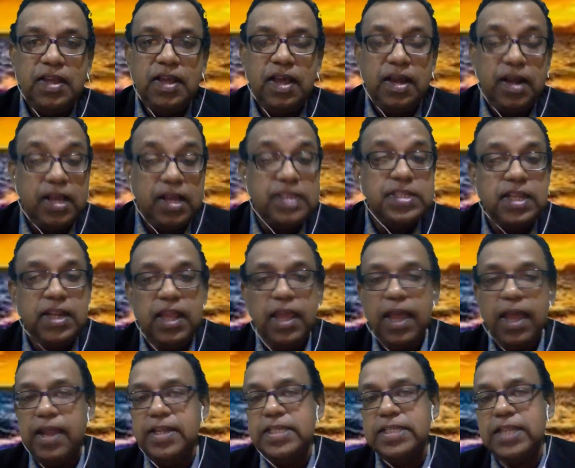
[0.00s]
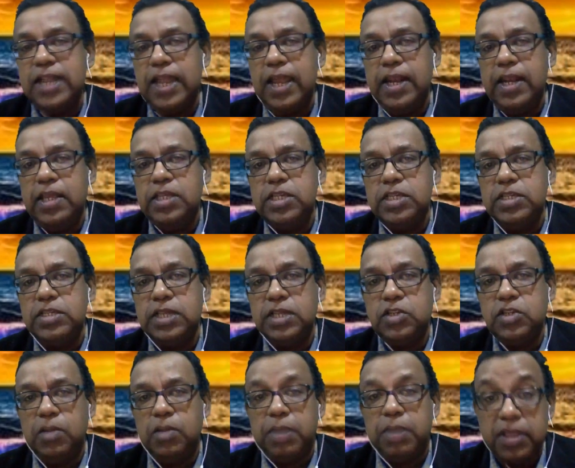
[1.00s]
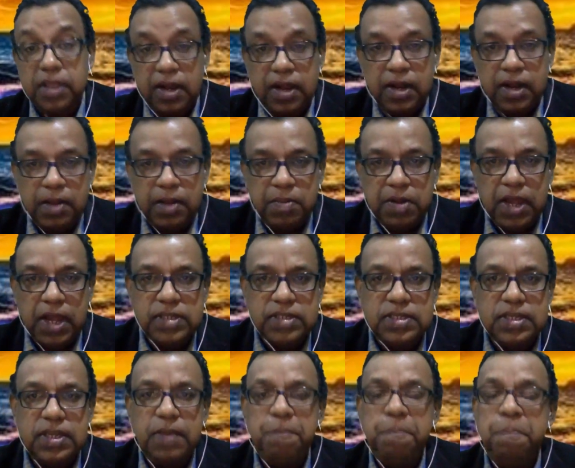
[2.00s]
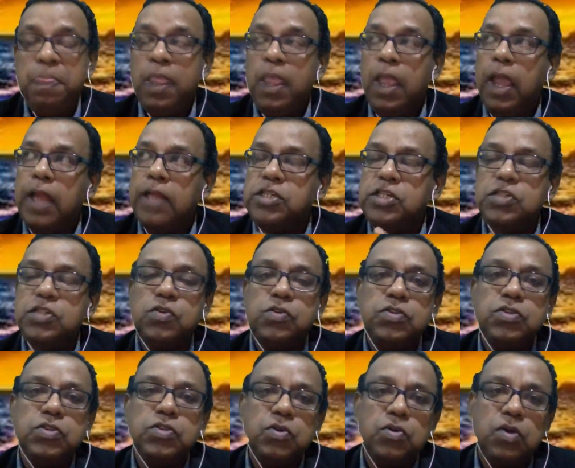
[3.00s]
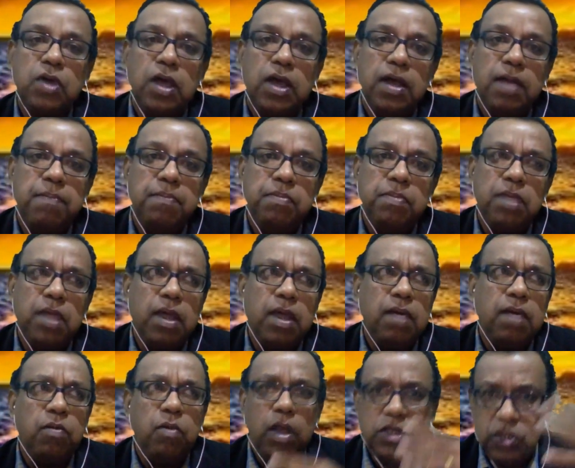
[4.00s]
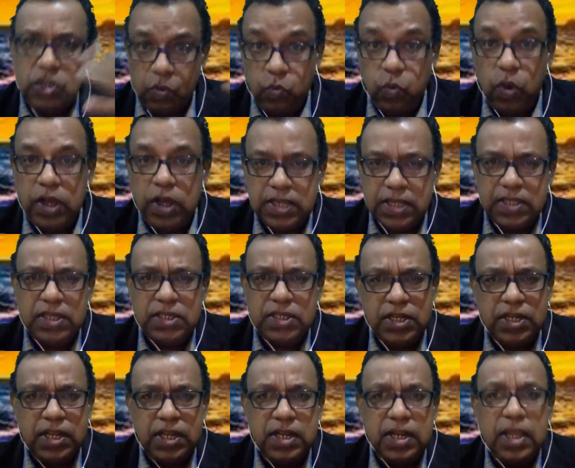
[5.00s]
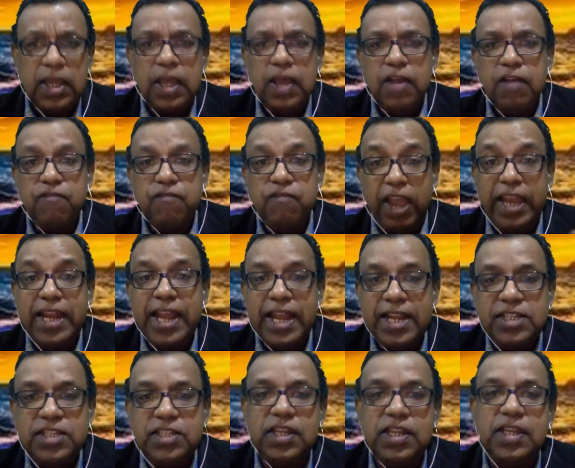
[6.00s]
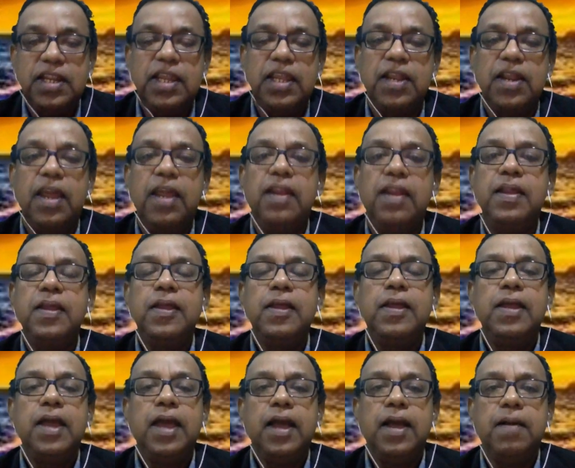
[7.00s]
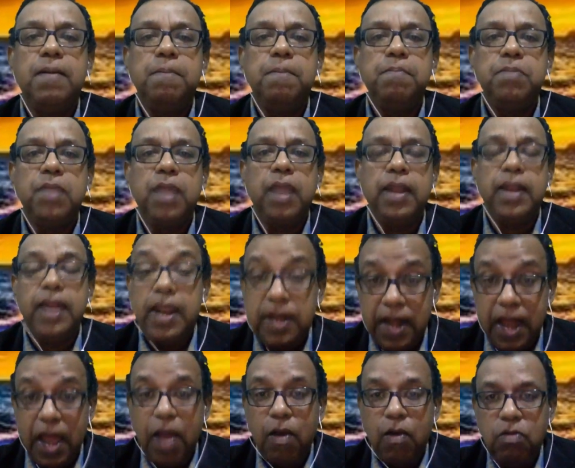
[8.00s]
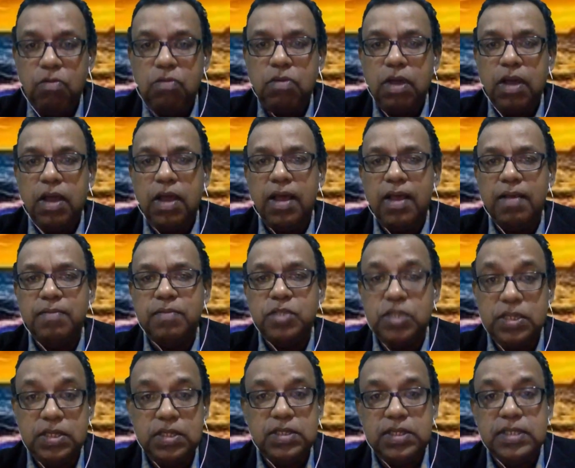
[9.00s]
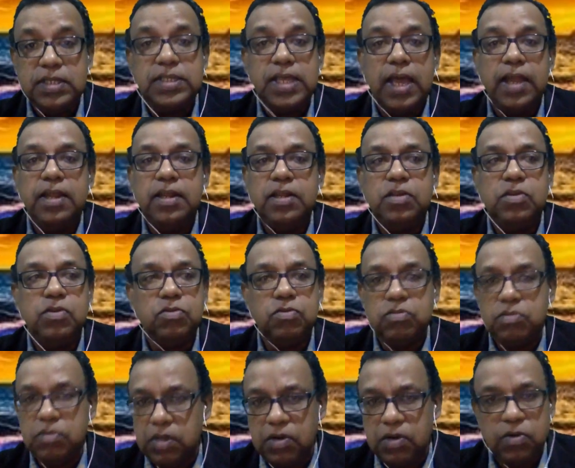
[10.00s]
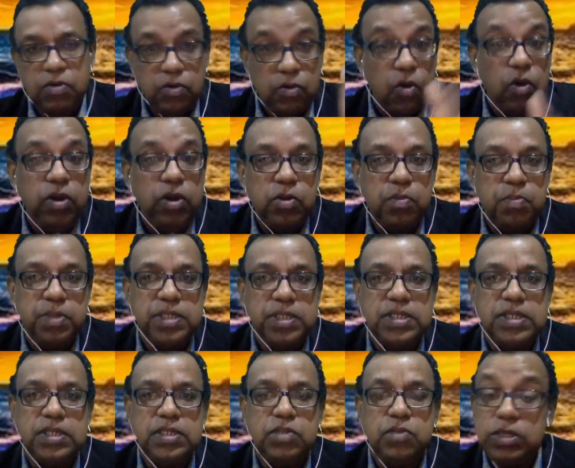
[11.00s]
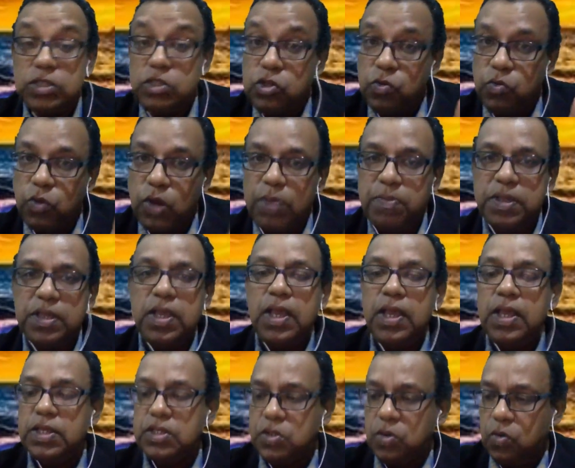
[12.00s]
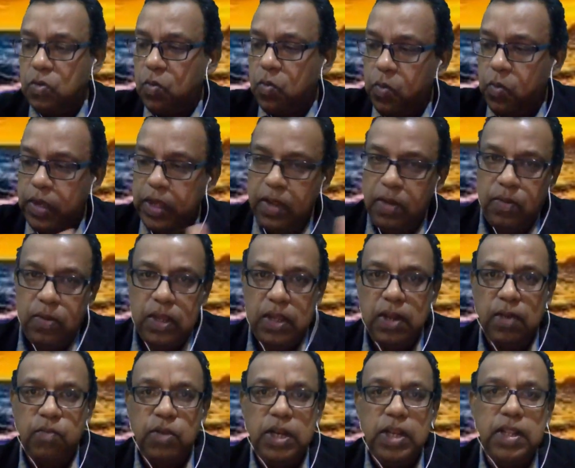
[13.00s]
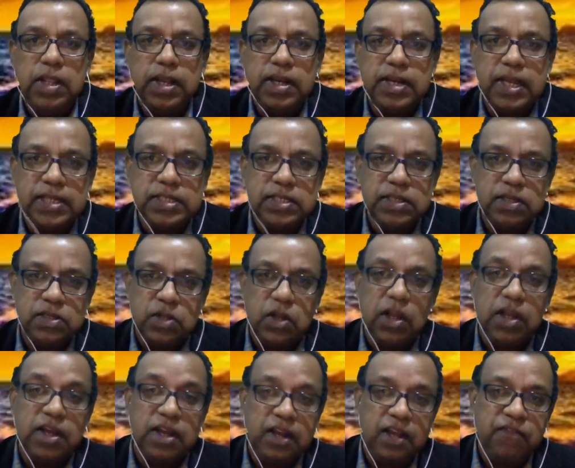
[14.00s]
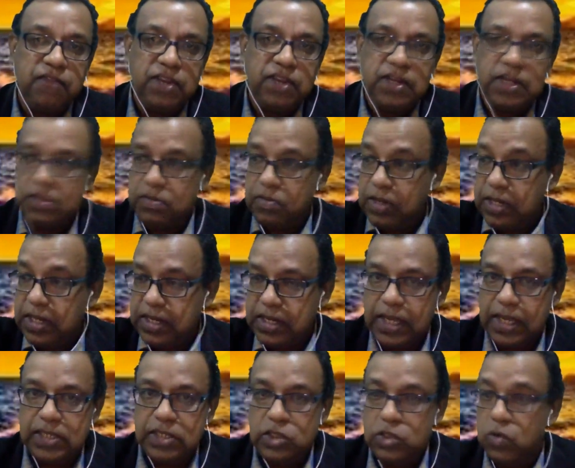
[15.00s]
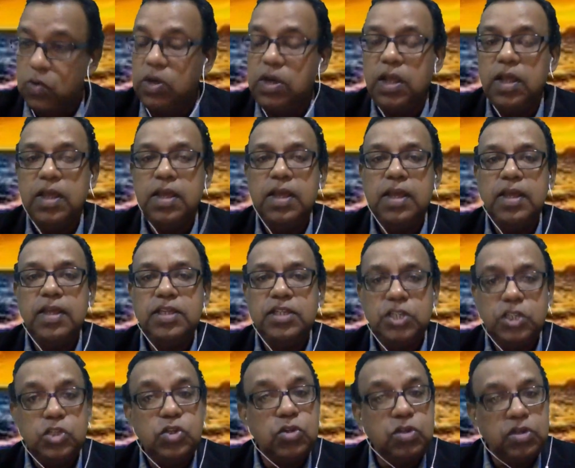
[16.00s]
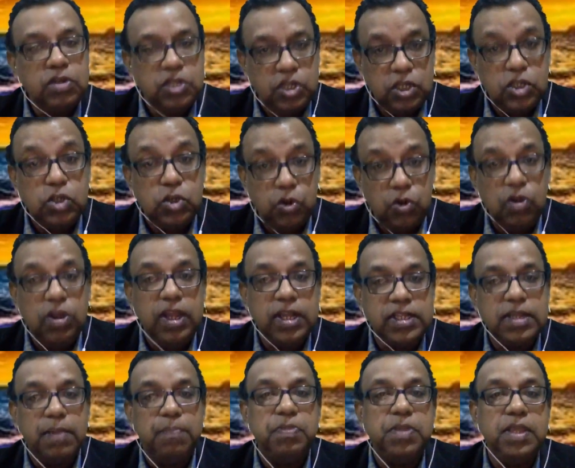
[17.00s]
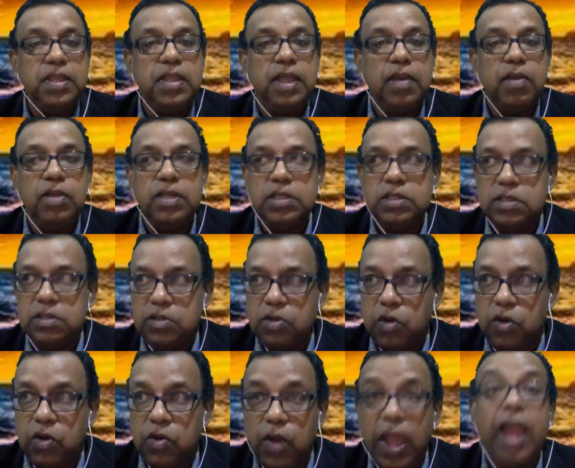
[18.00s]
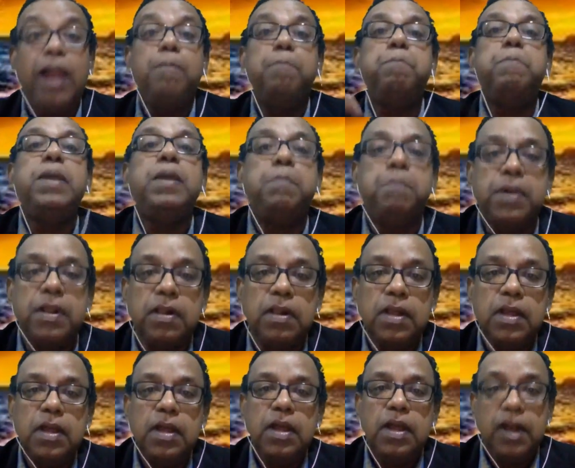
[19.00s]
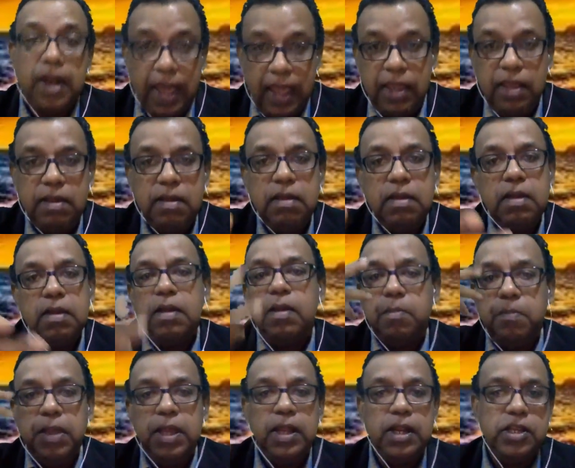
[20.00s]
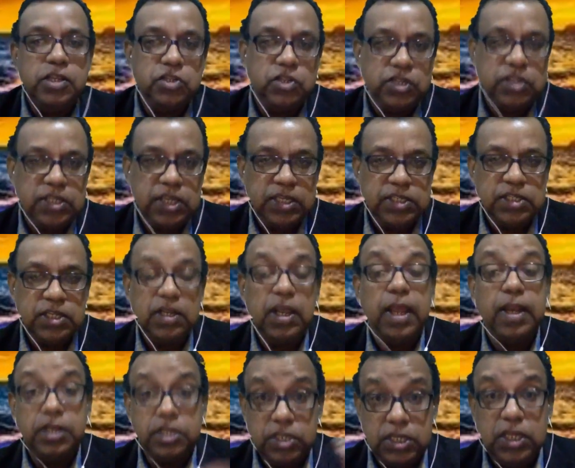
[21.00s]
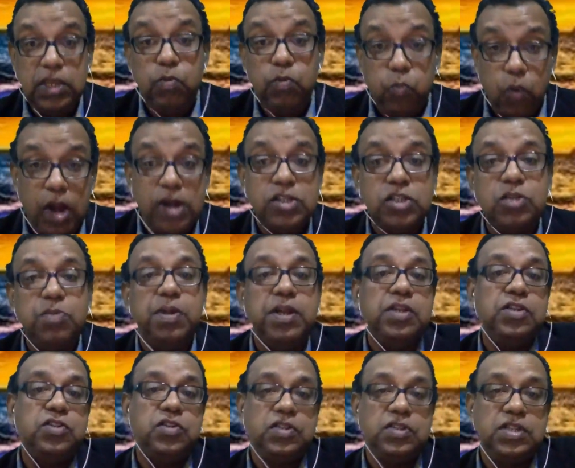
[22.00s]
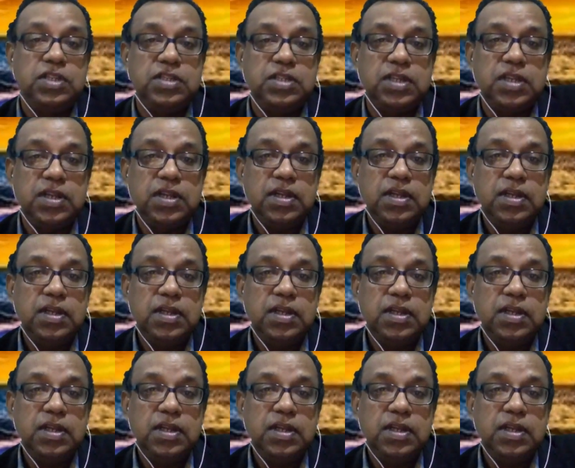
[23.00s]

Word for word: uh, recently i had this lady she's actually a bharatanatyam dancer and she's also um, uh, she works i think she did finance degree right um, and then now um, she decided to you know go into business. She wasn't sure what. The, so we we we did the test. It's called a career fit test, and the test showed she should she should look at something that is going to help people, like being an insurance agent. And she wants to be an insurance agent.